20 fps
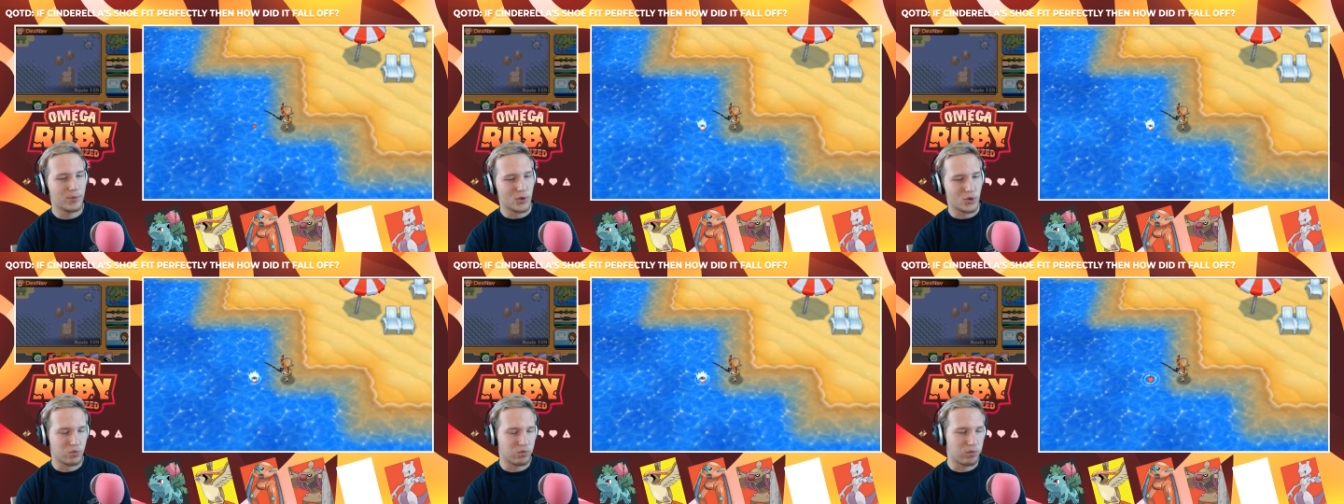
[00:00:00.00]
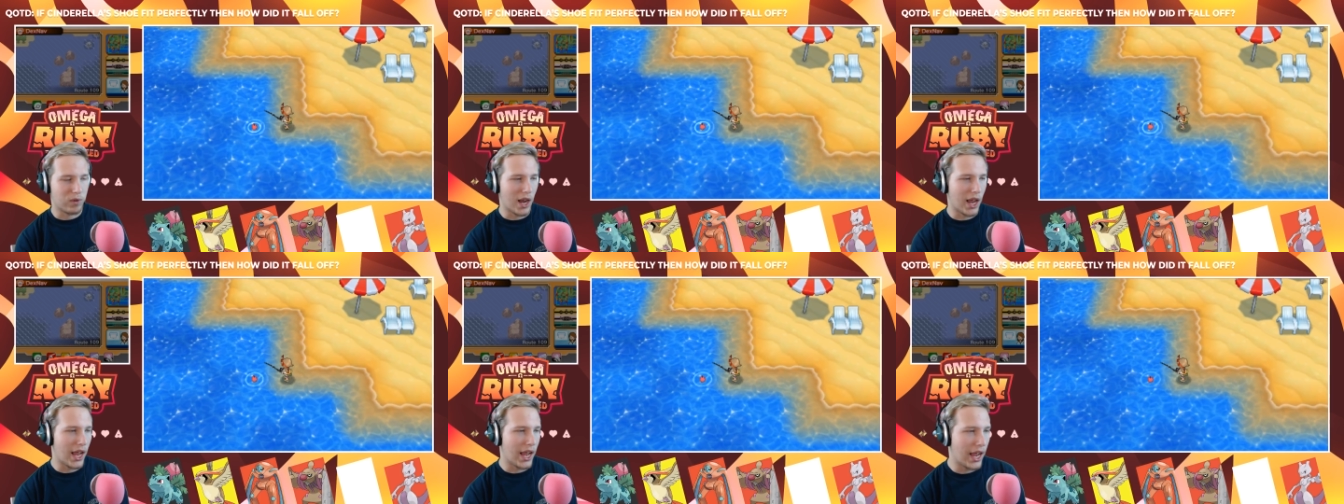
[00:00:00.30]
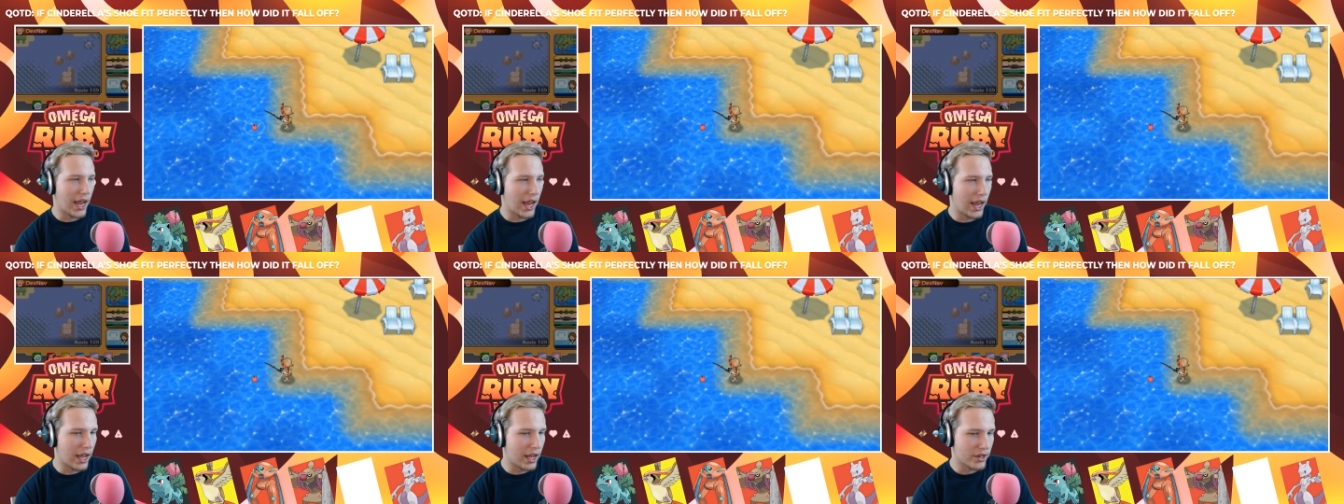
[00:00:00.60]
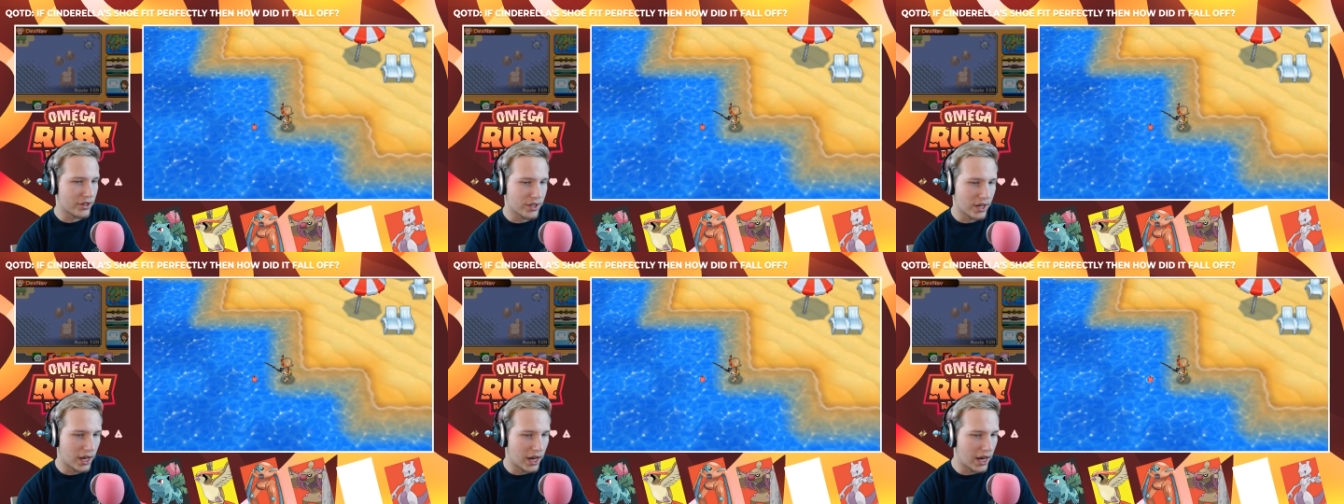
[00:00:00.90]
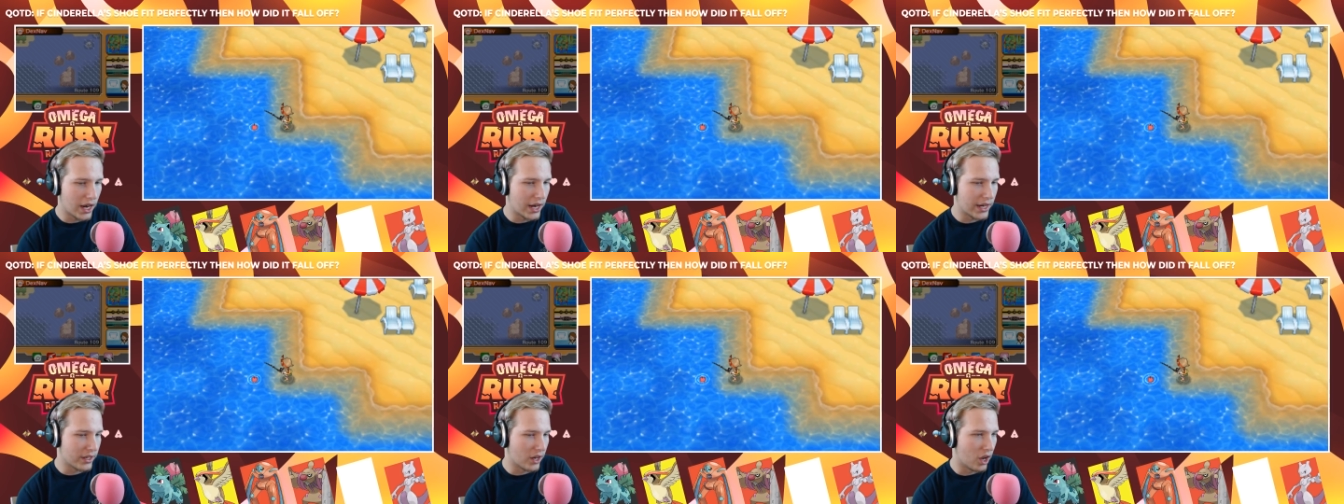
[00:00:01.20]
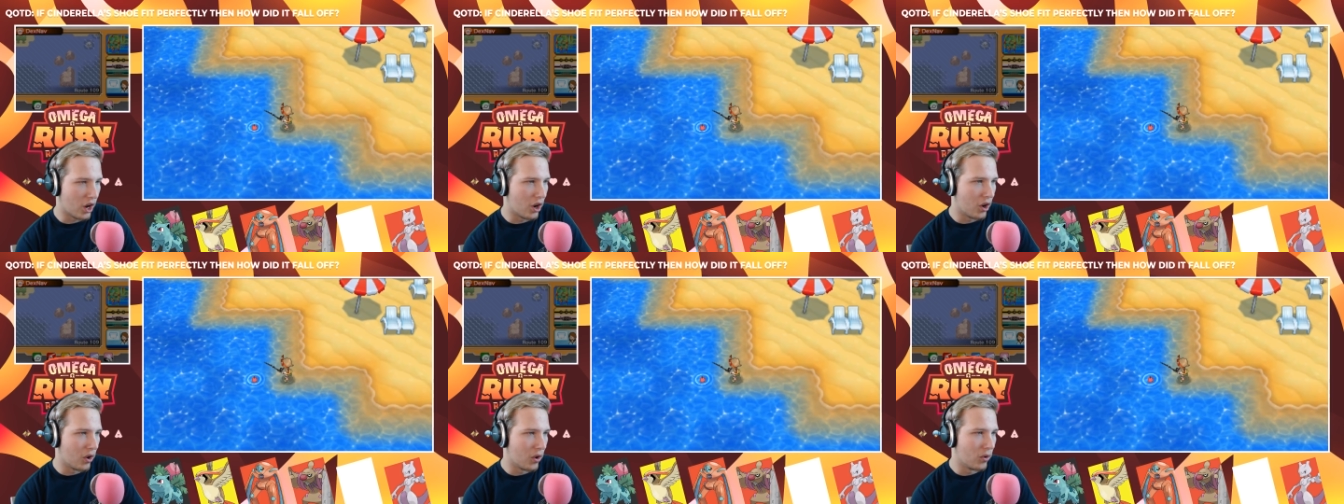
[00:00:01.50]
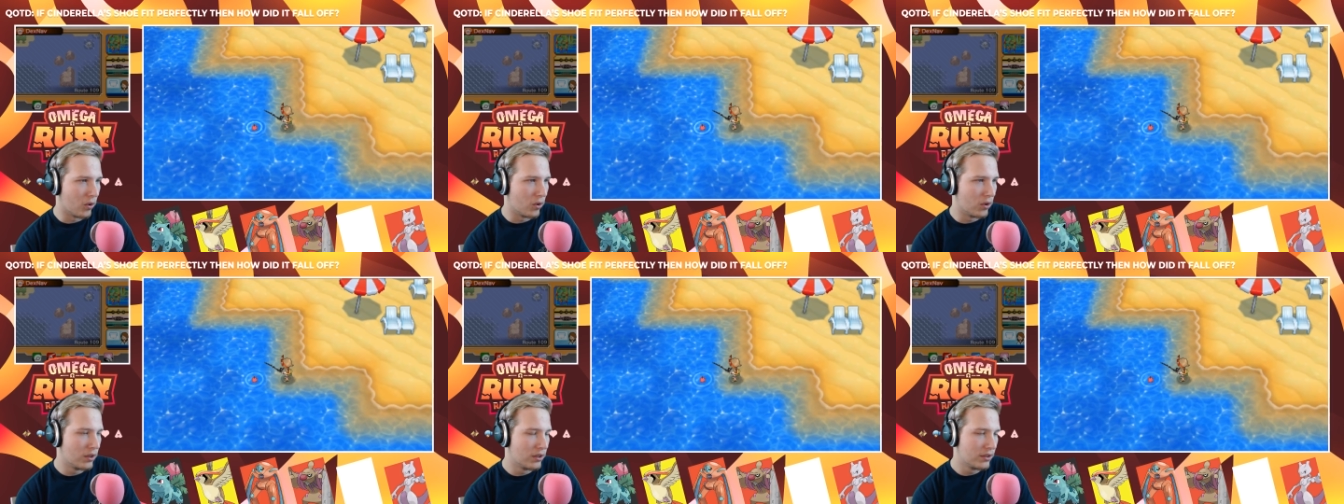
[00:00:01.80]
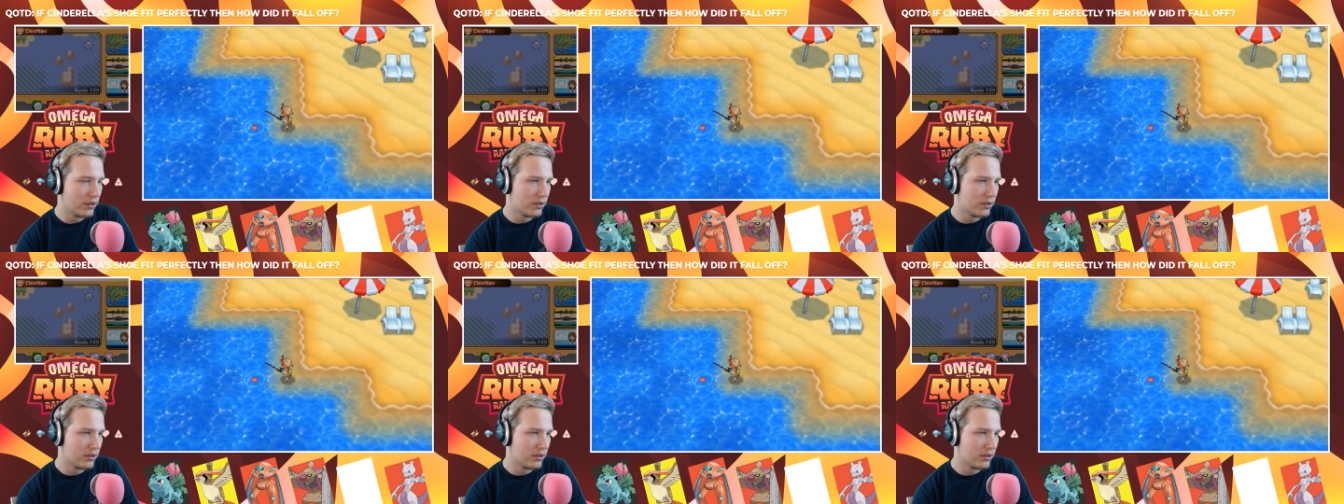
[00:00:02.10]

trash. I know.